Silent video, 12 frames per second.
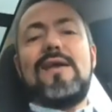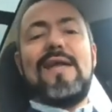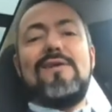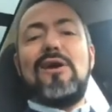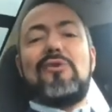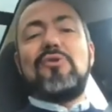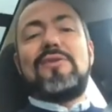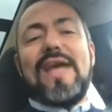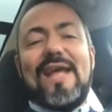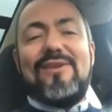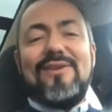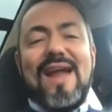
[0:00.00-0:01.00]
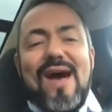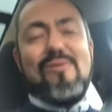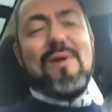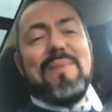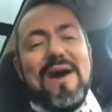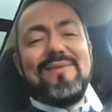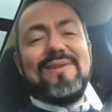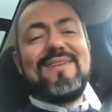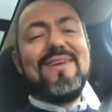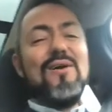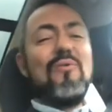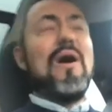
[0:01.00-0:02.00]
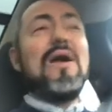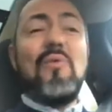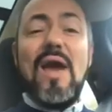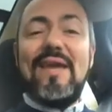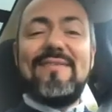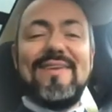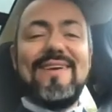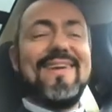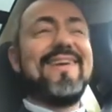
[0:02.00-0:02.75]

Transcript: could tell you now about it. Why wait?